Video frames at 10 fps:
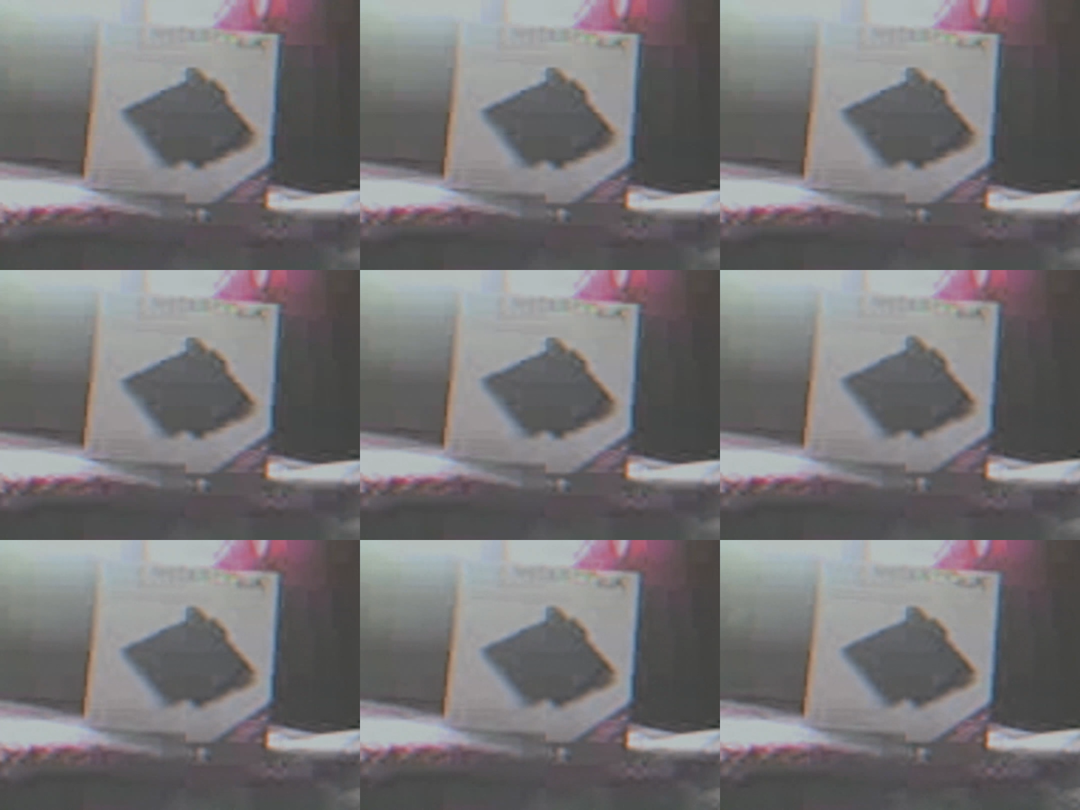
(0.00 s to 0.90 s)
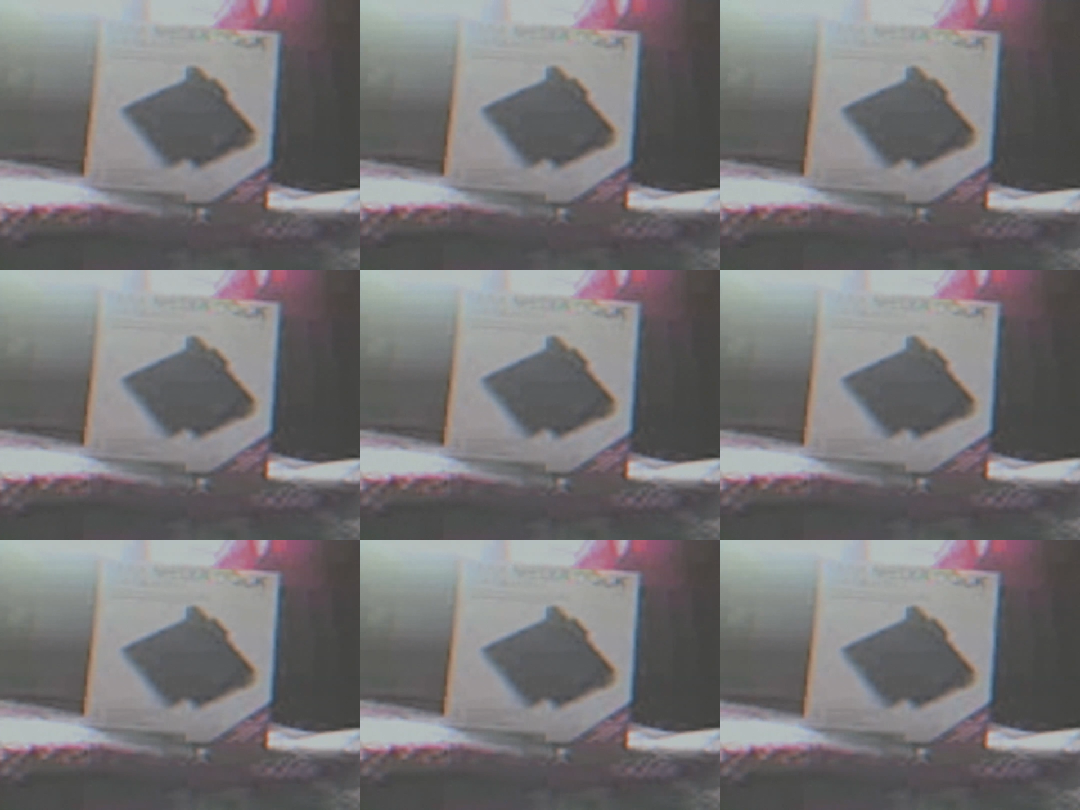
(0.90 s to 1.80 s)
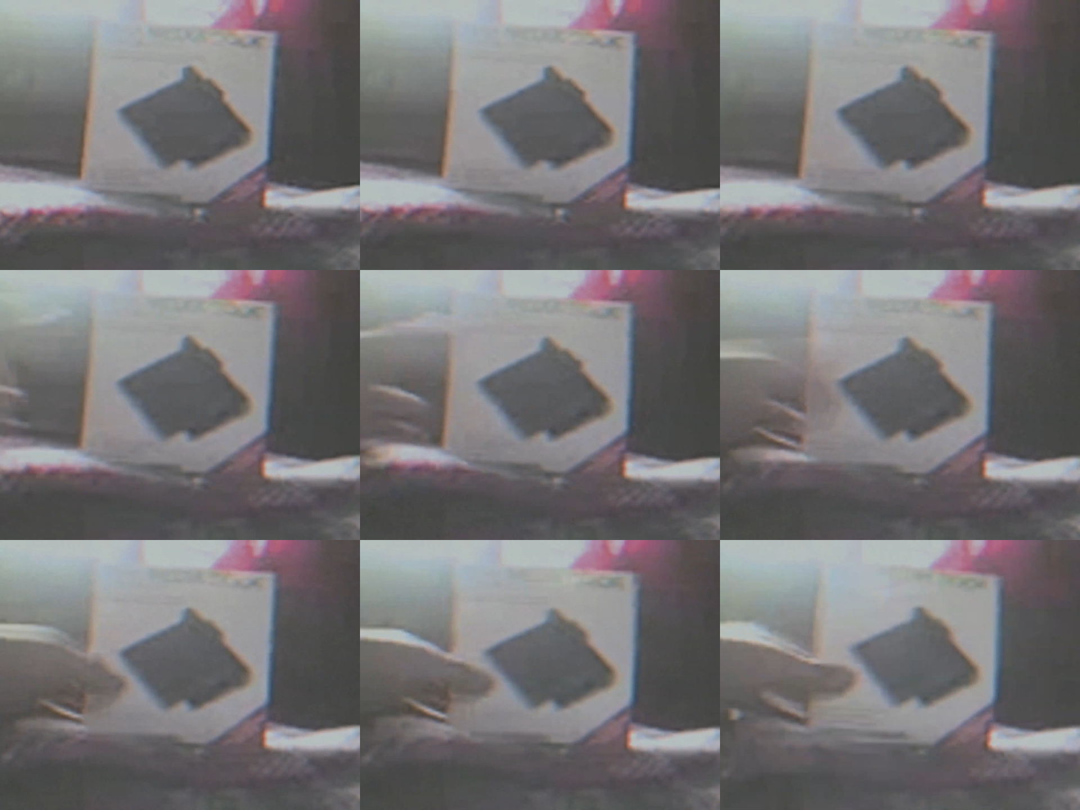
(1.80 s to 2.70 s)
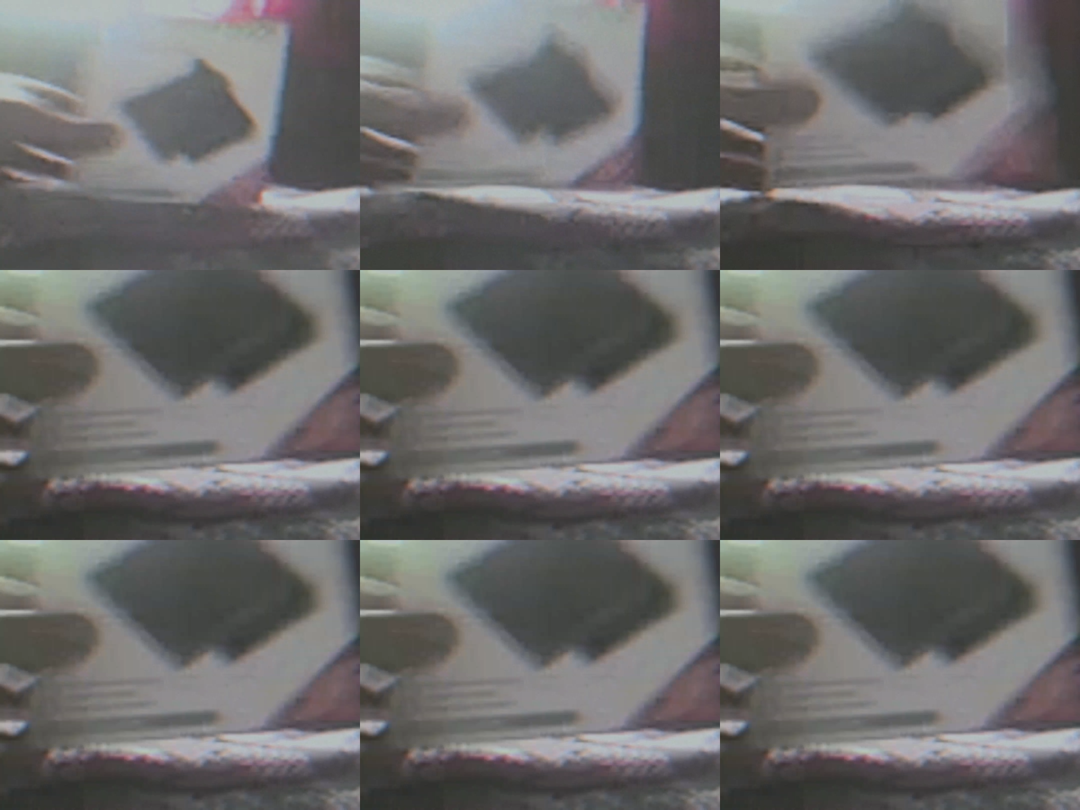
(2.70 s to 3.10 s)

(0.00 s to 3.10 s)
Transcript: No face is visible, so there are no lips to read.